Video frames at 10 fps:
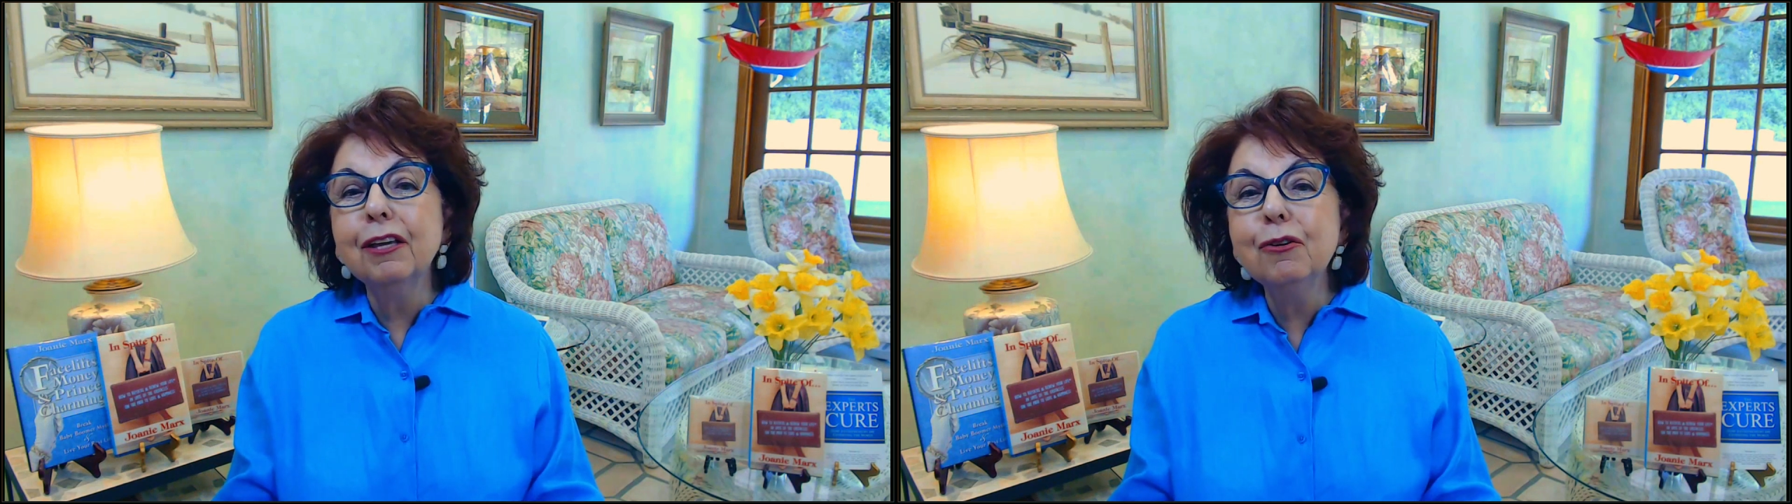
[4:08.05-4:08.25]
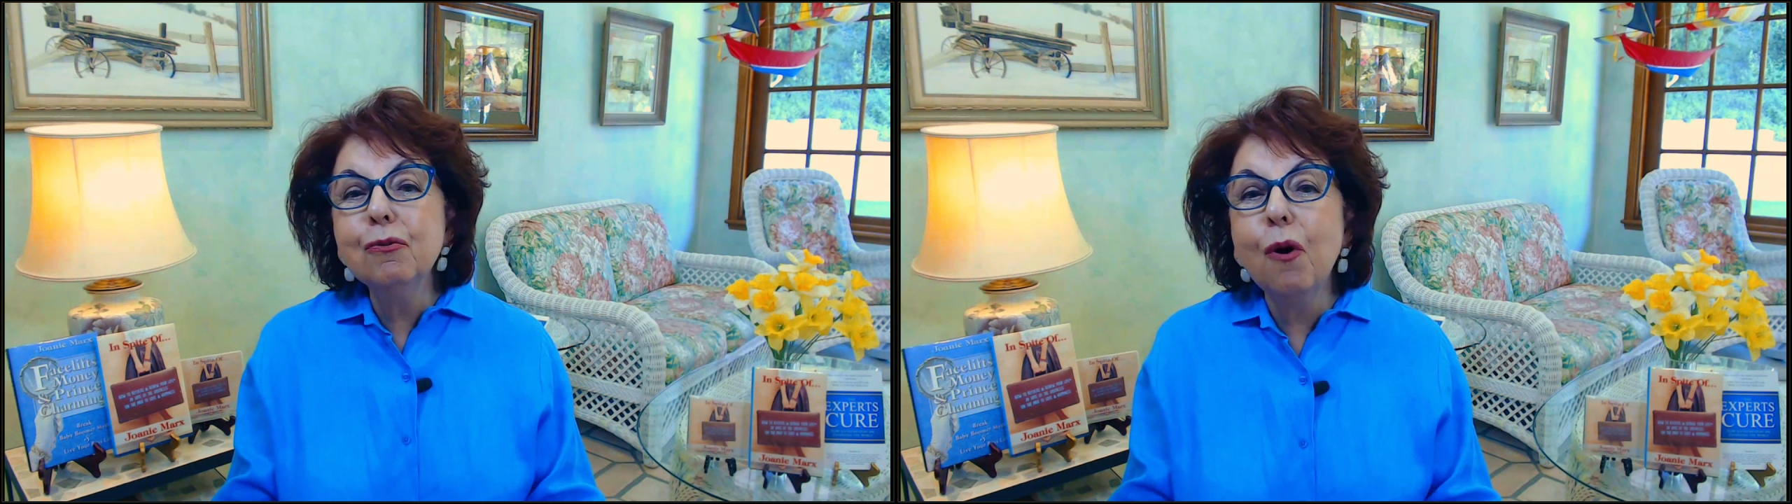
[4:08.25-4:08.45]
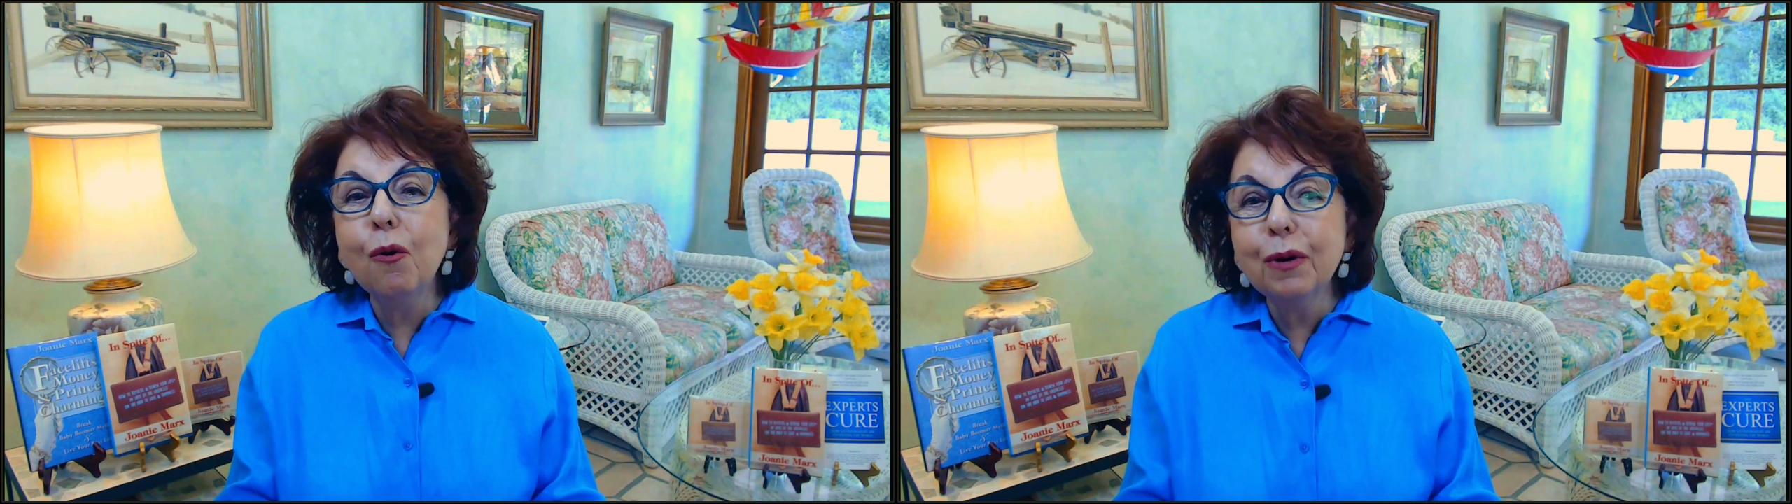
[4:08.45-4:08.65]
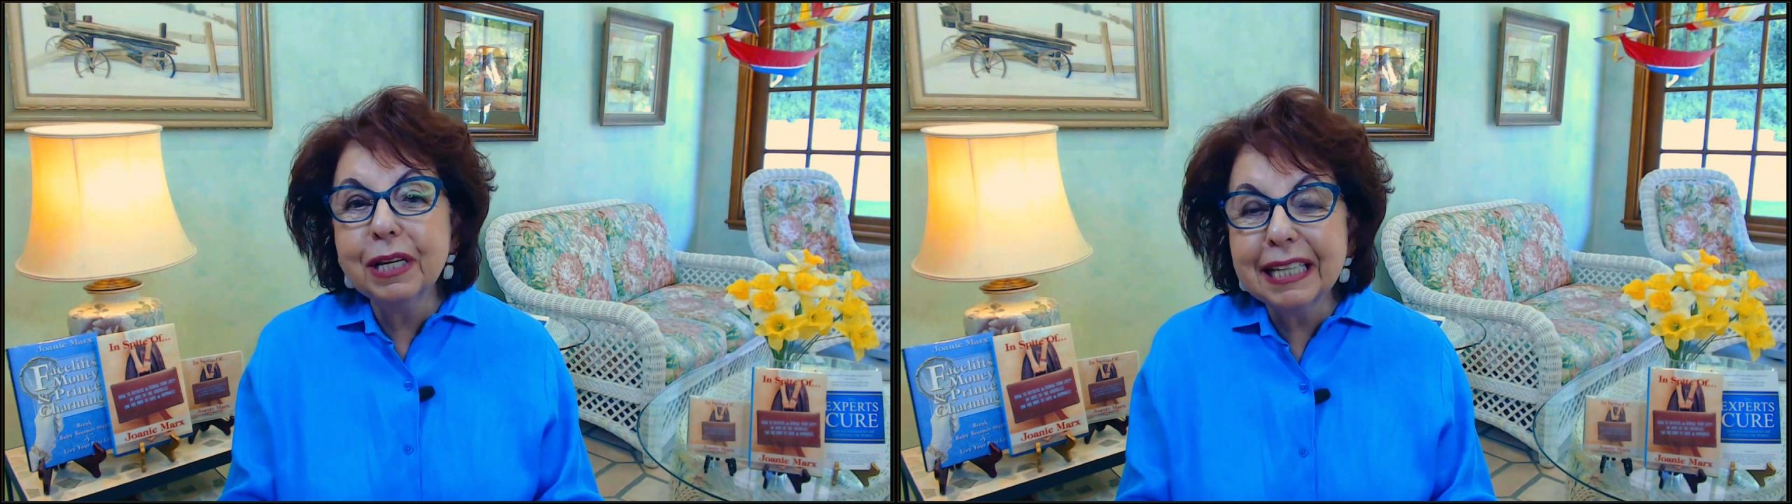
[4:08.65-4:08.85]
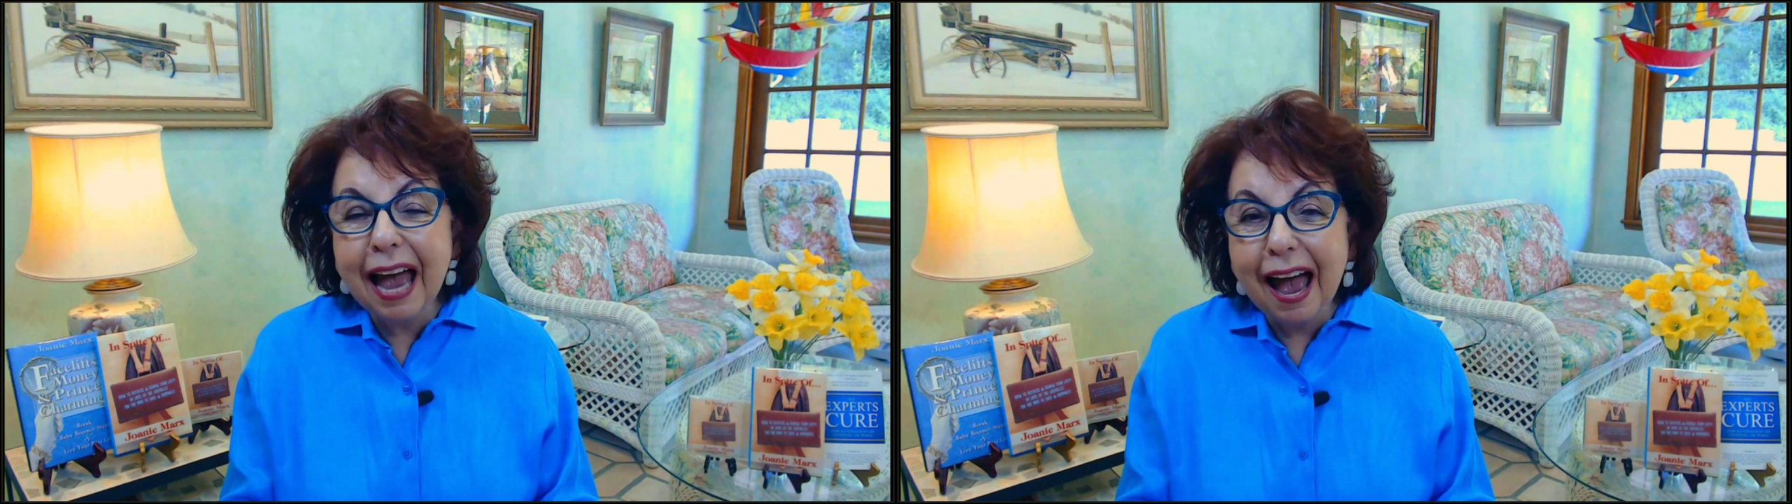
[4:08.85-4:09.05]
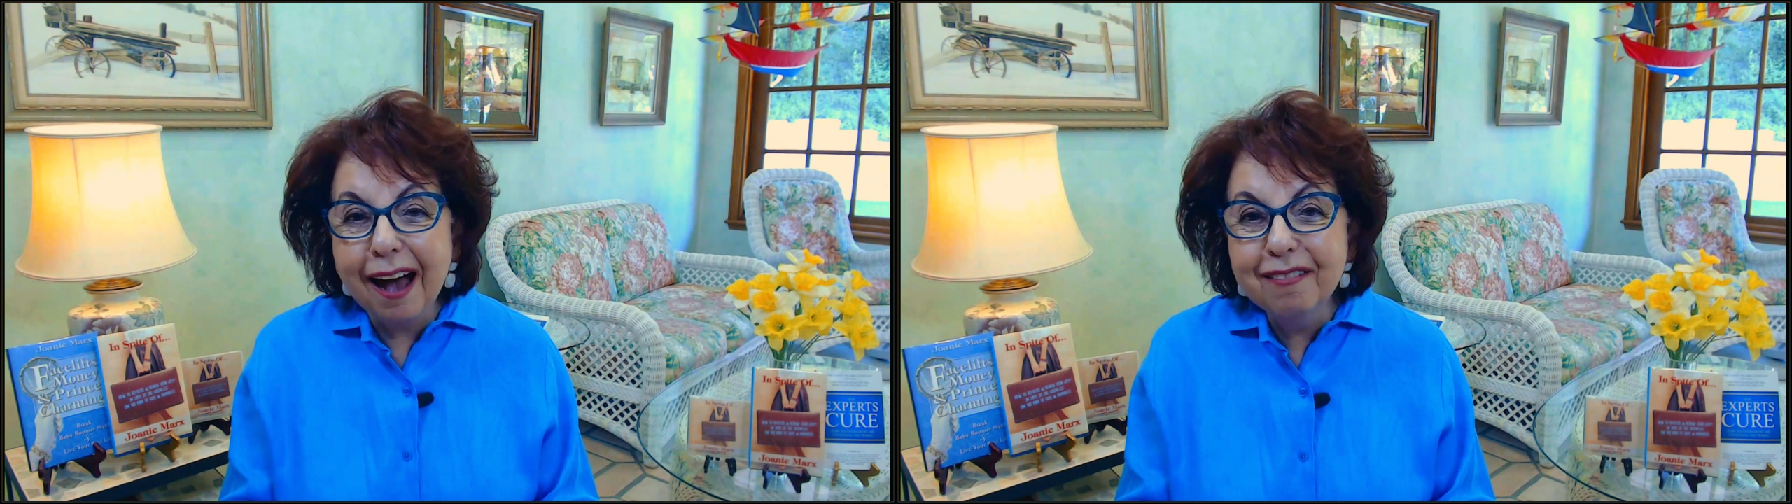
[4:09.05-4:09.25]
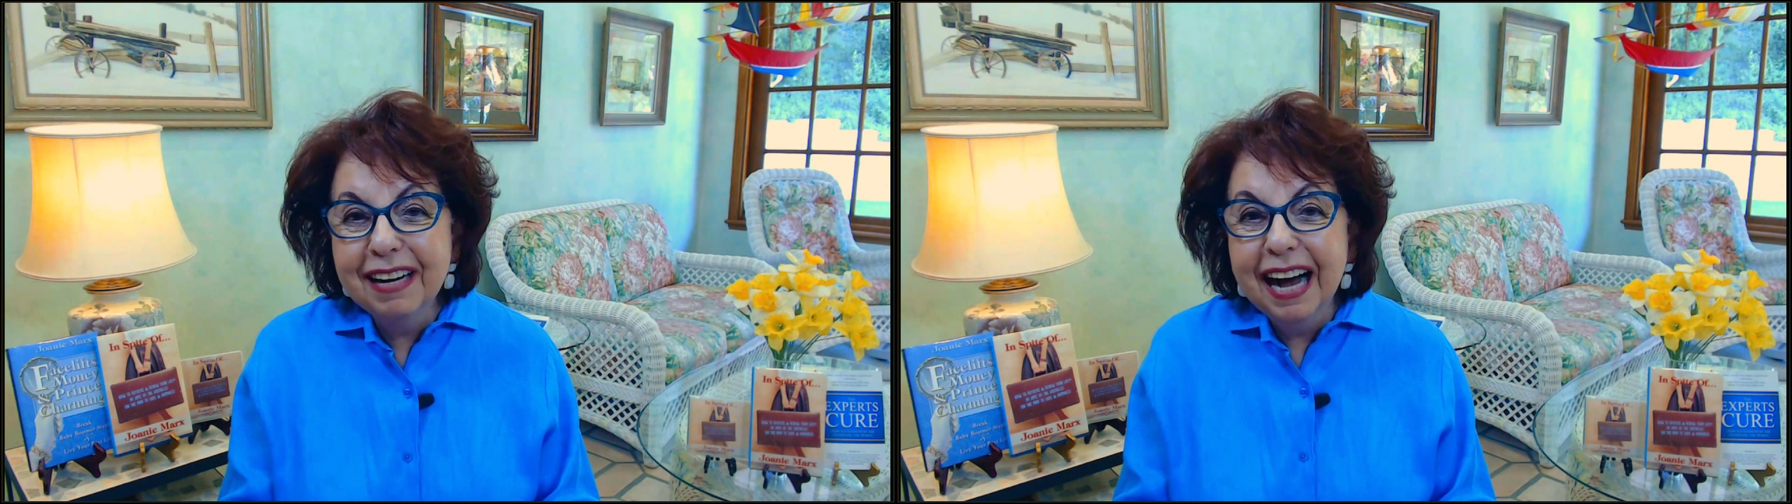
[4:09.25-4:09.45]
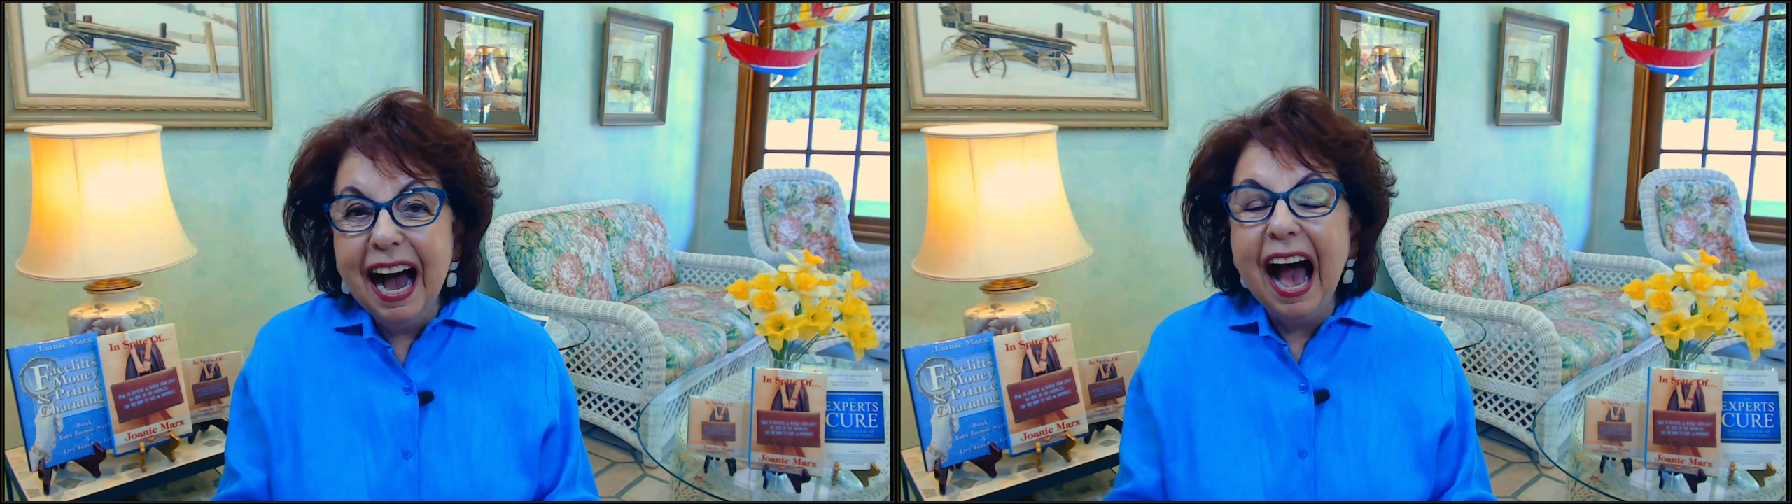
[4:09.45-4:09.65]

that you always have.